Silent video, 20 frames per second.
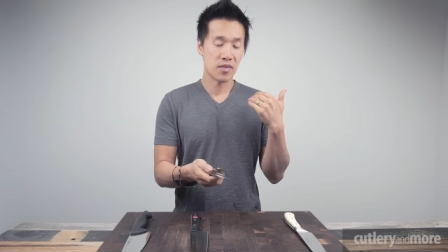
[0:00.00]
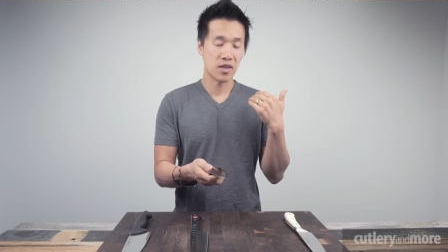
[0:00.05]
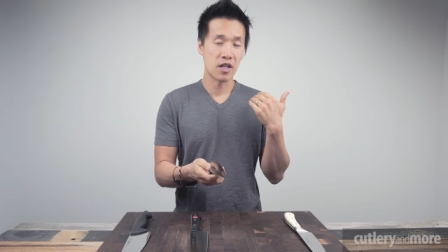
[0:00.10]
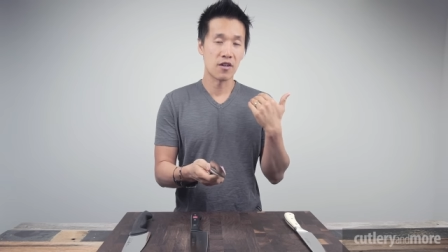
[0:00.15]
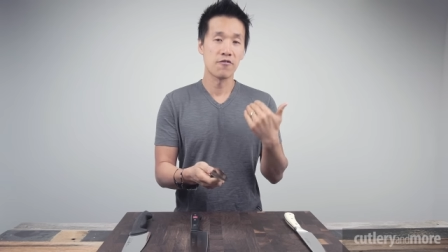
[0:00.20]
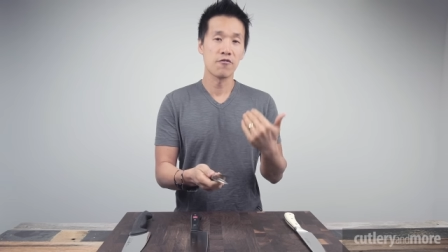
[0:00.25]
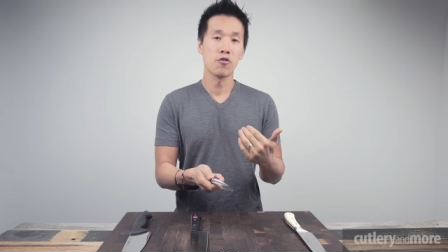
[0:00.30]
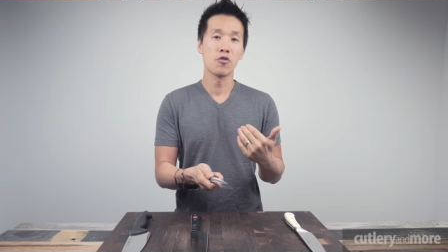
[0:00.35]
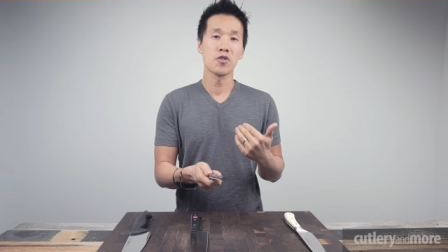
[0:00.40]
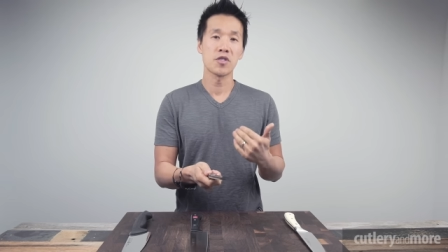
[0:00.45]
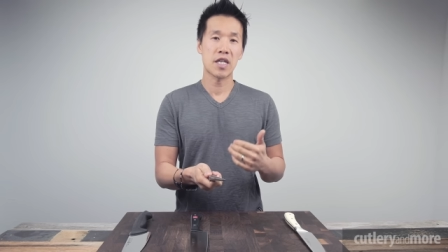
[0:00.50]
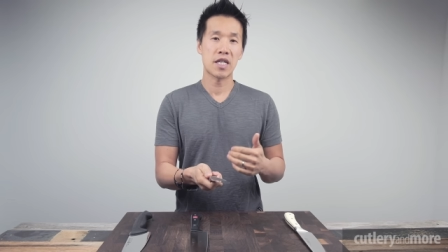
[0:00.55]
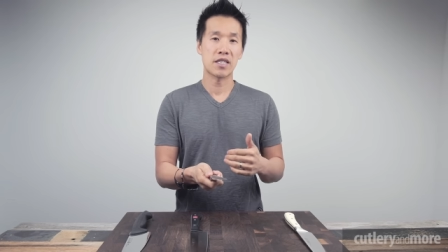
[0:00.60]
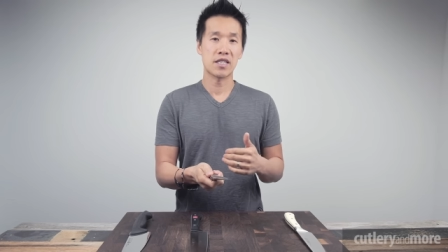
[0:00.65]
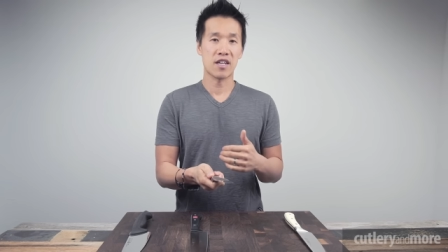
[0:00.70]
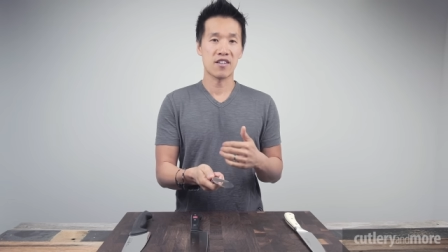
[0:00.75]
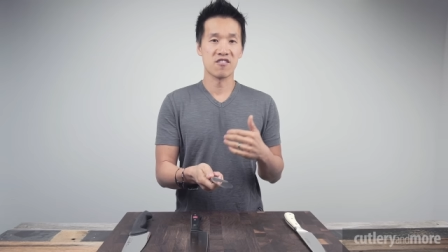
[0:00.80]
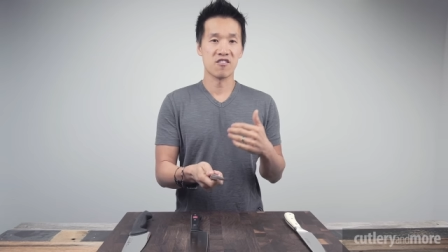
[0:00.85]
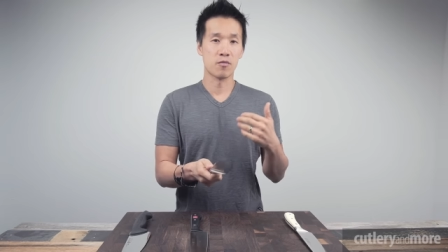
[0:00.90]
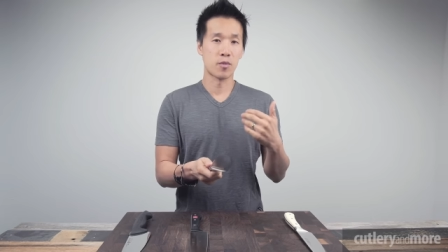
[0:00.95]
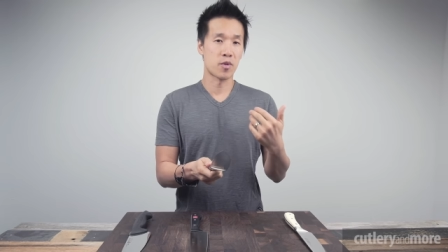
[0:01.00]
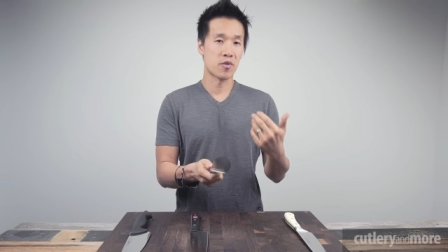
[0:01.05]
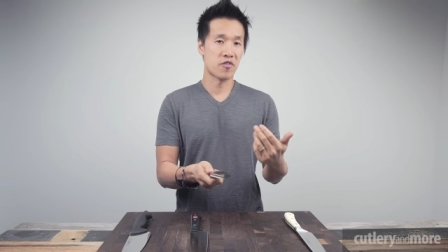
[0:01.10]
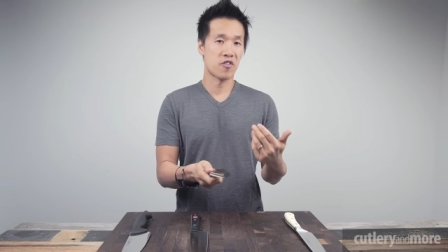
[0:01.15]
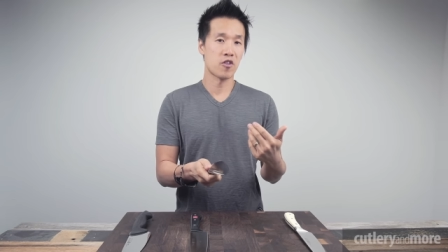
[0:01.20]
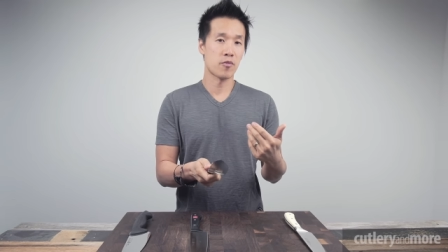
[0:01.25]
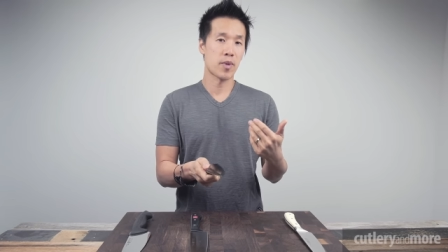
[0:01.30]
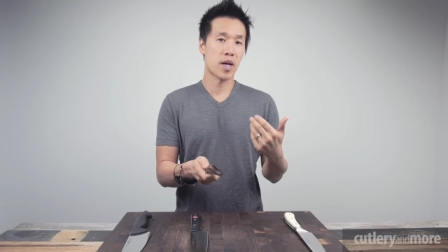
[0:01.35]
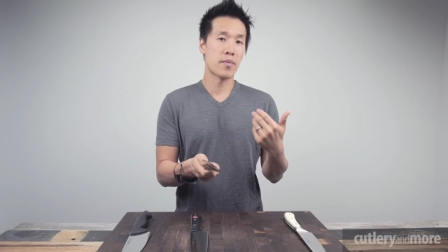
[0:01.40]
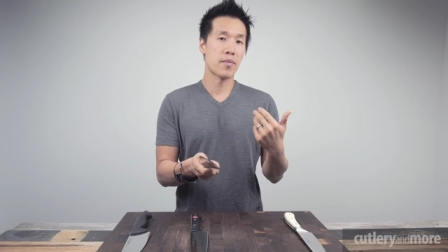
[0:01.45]
Now full tang knives are
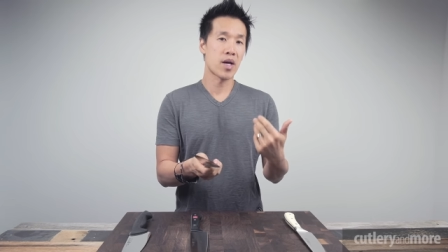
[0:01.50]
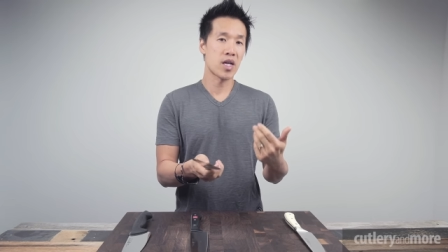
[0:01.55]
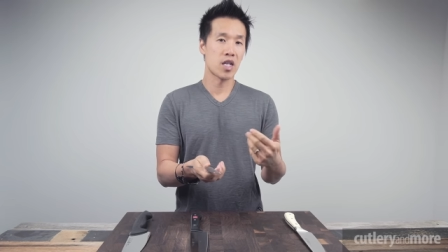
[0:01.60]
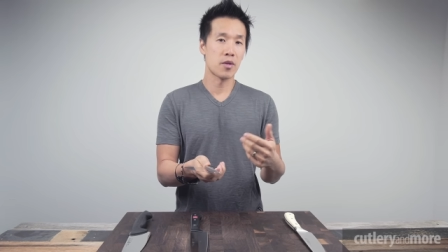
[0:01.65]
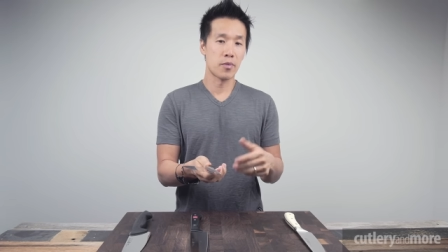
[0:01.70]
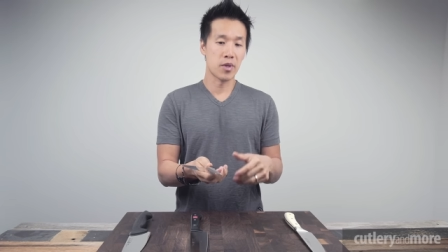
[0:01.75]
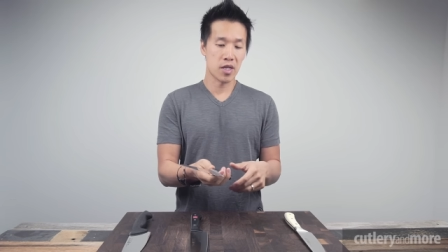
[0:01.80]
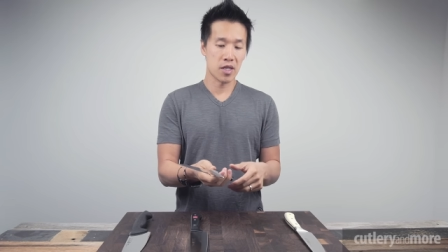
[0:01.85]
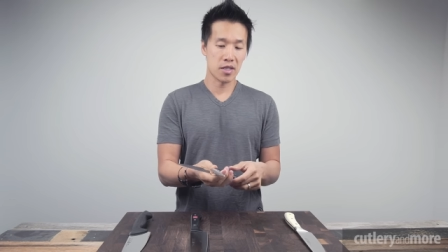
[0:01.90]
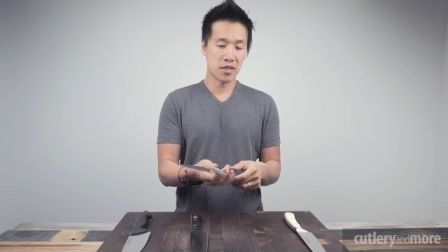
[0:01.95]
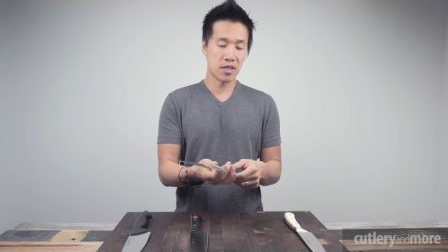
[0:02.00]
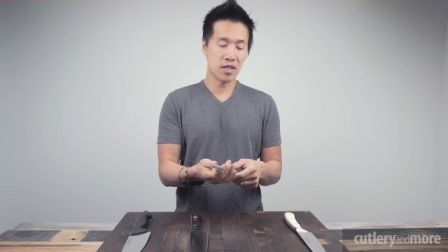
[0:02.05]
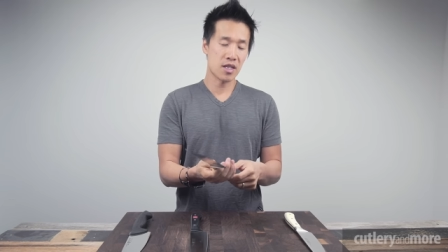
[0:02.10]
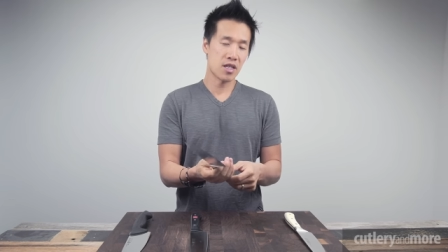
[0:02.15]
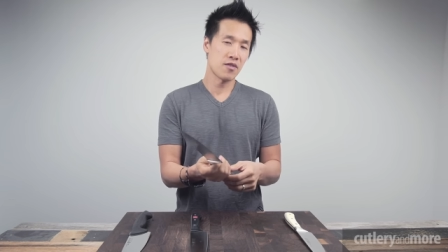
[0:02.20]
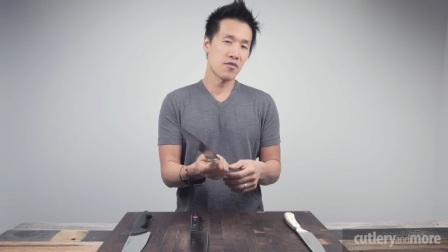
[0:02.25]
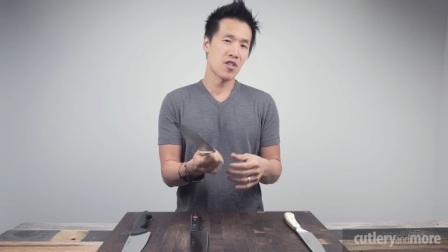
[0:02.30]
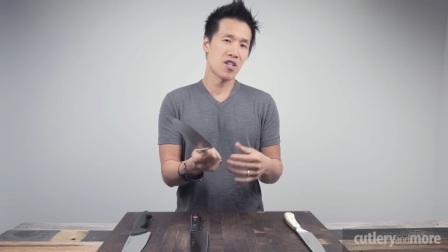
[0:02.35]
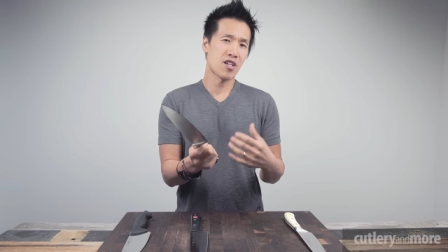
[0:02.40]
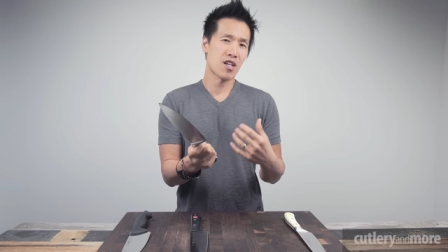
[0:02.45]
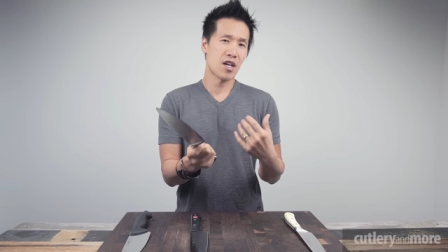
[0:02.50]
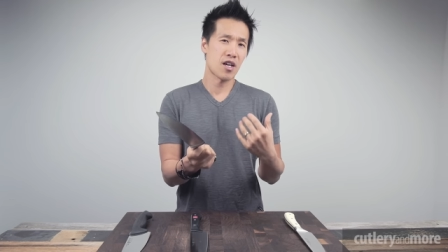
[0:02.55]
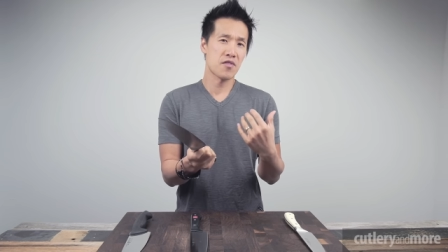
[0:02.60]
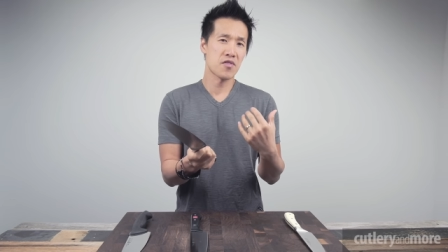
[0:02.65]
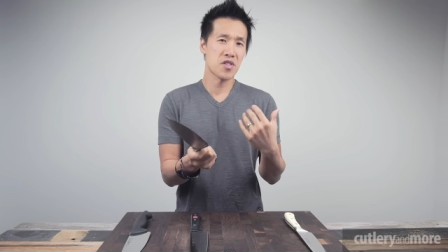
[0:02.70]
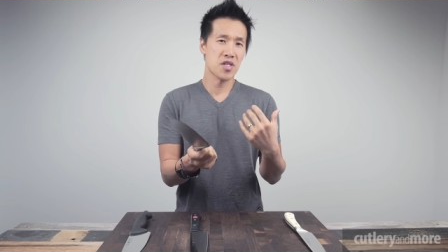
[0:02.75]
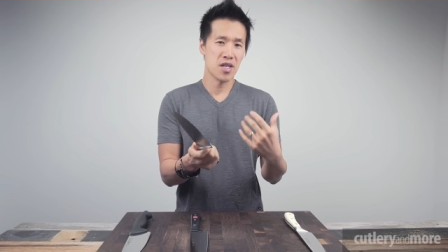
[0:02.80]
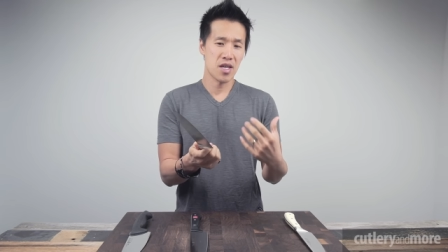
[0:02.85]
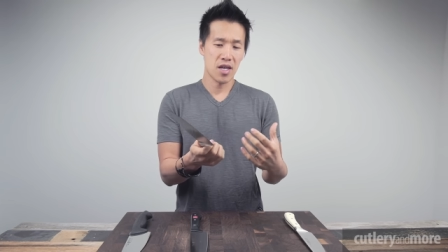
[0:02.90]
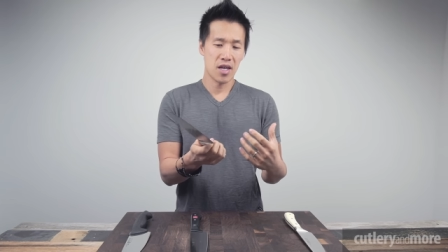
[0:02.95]
preferred by many because they give the
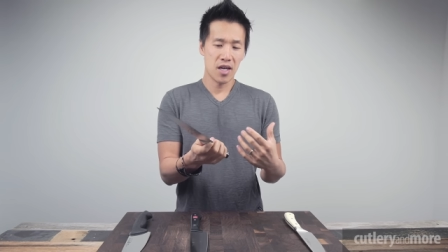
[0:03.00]
knives